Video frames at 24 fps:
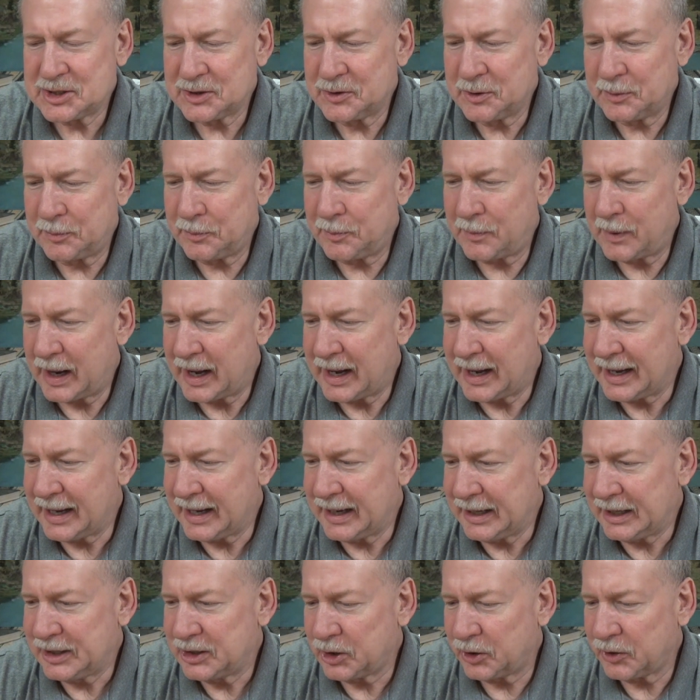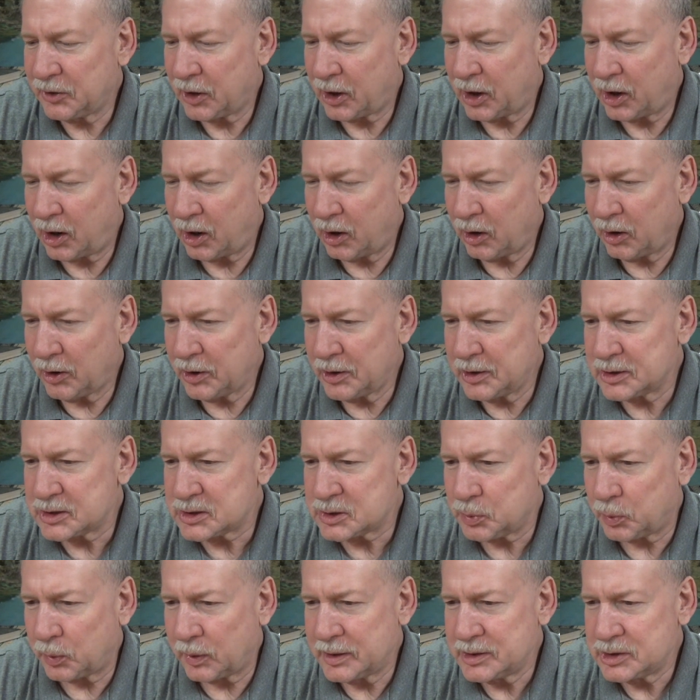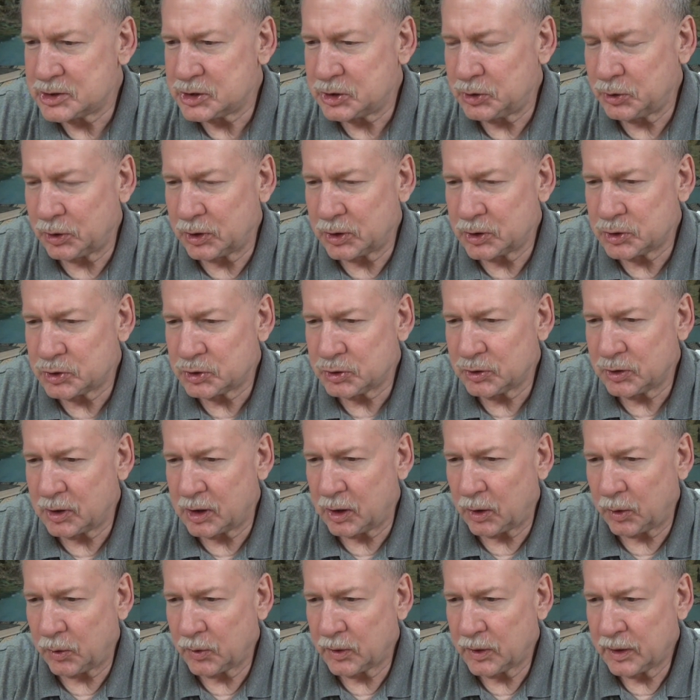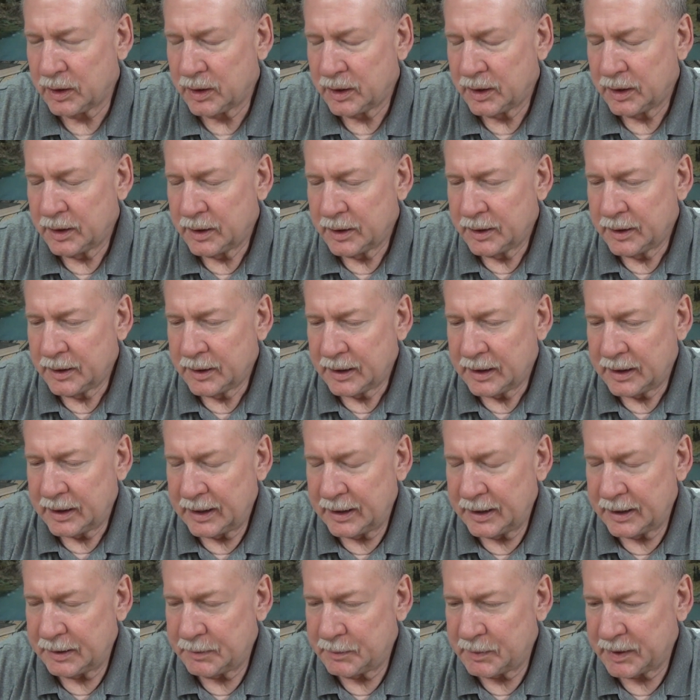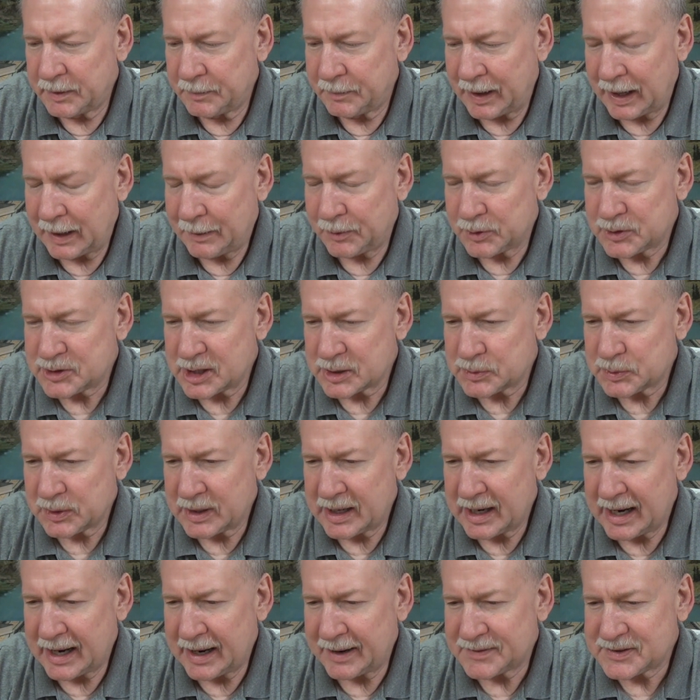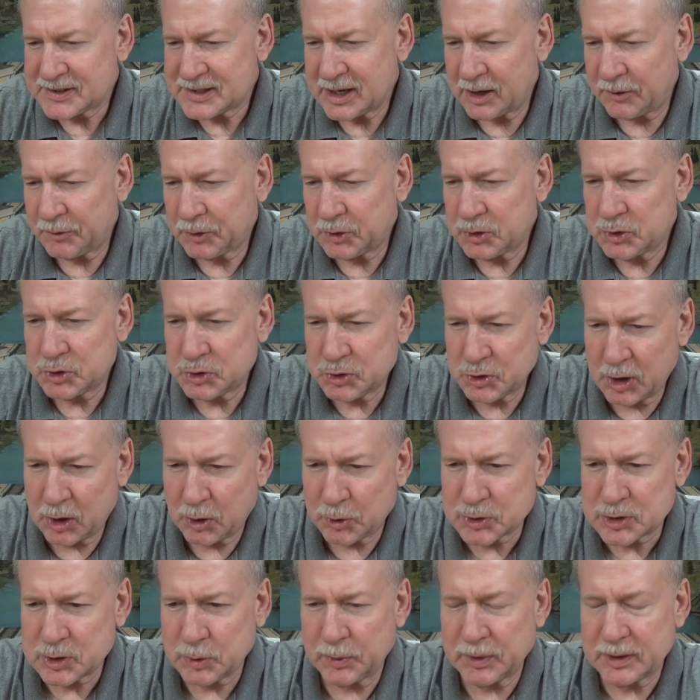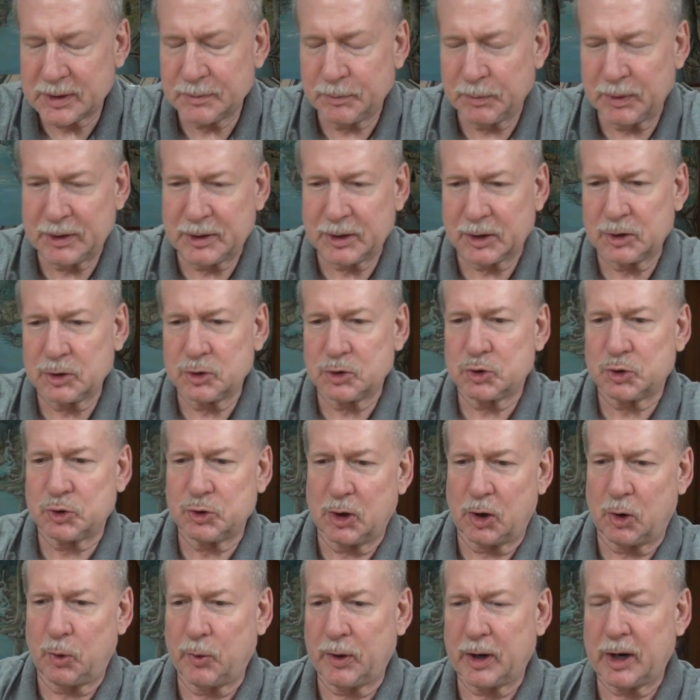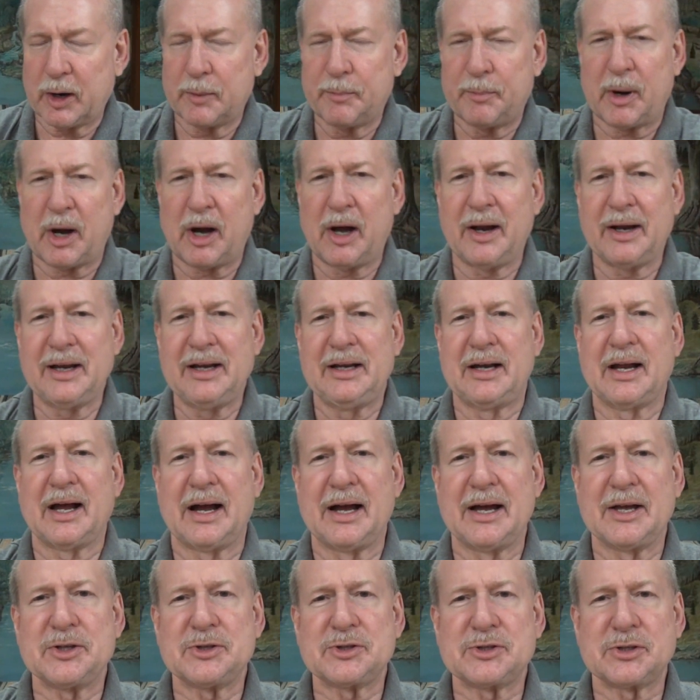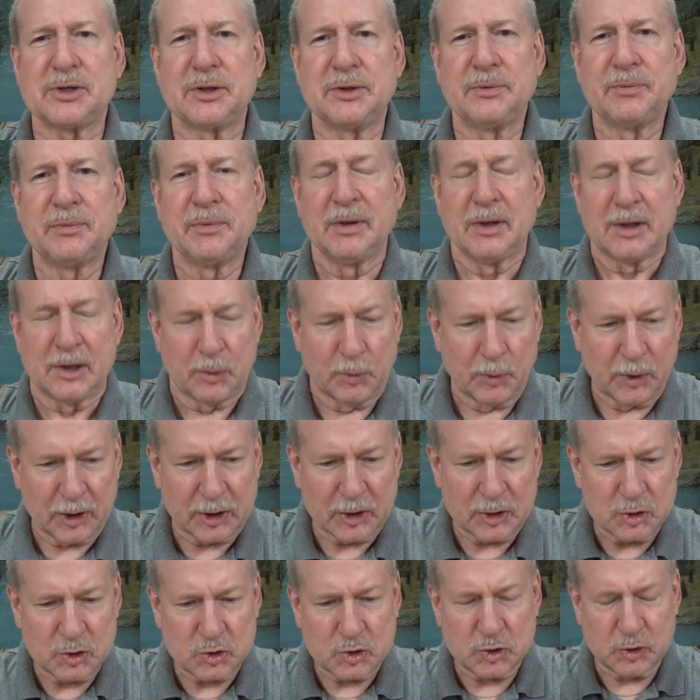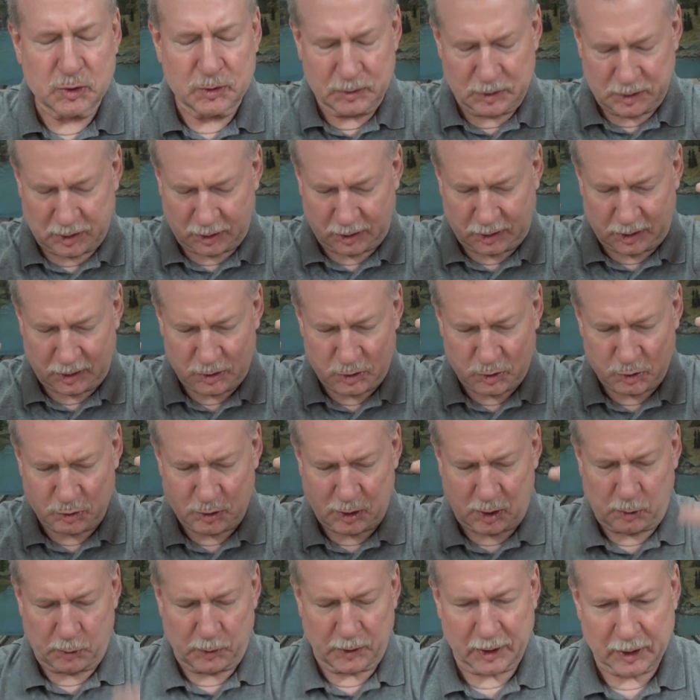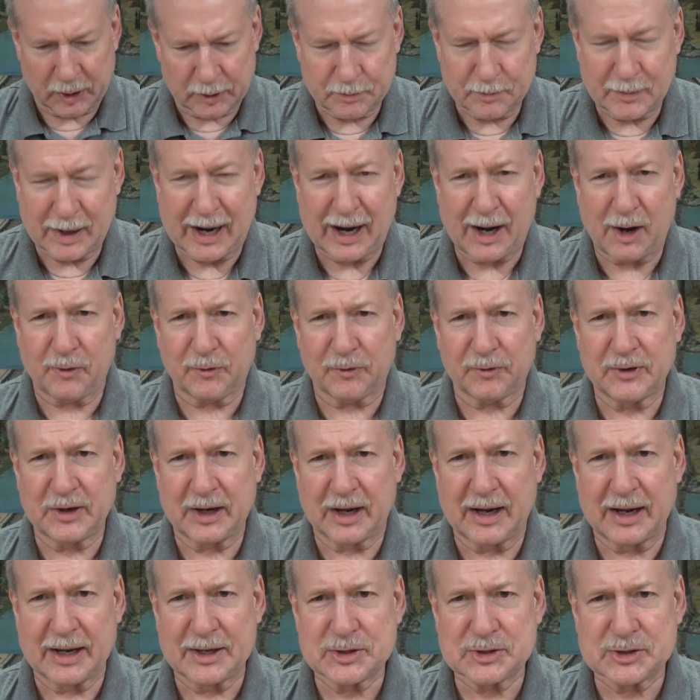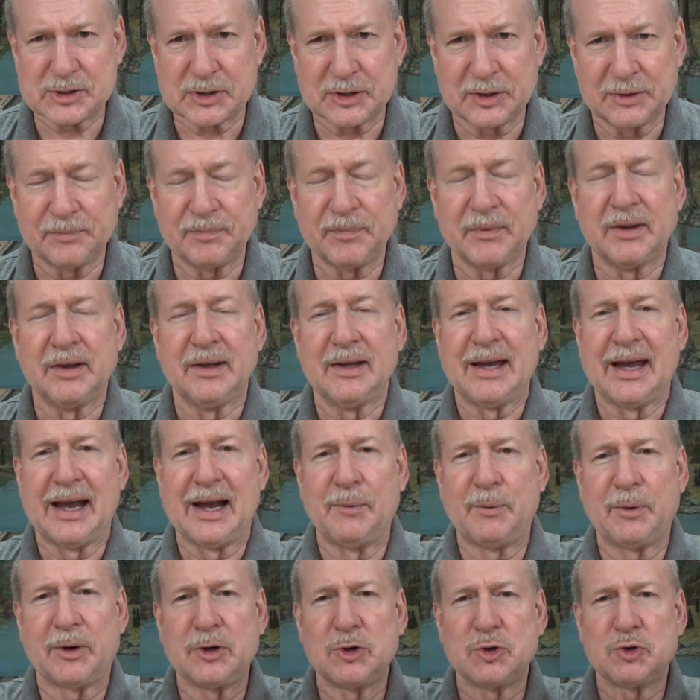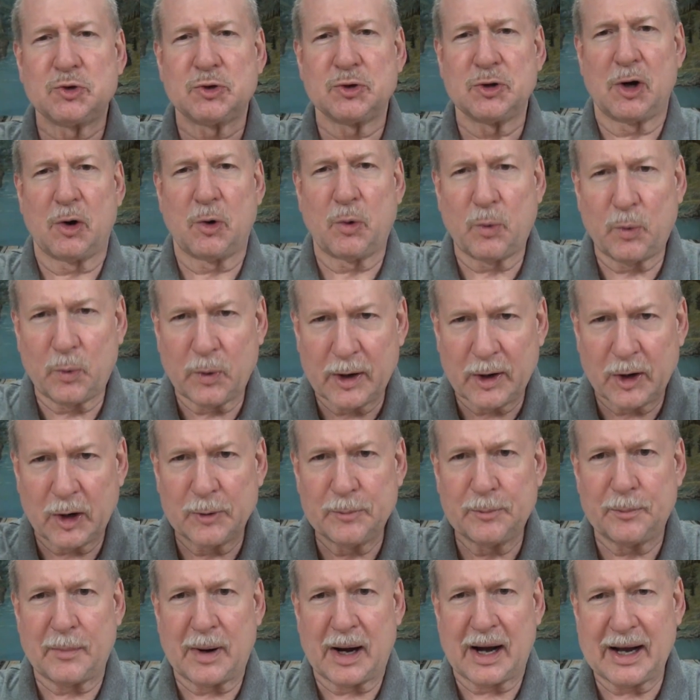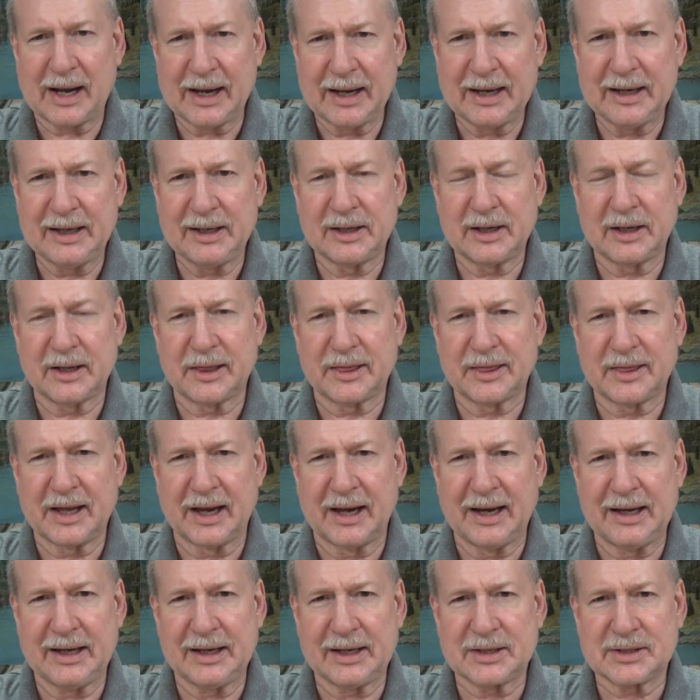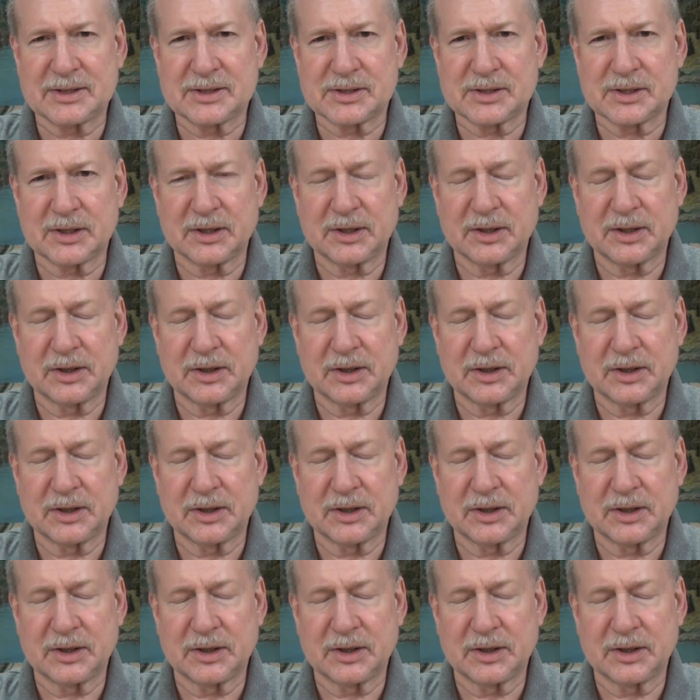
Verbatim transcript: of the mind are the hardest ones to control but uh, the Bible says we're to have self control, so we're to, we're to, control what our body does. We're con- to control what our mouth does, and we control what our mind thinks.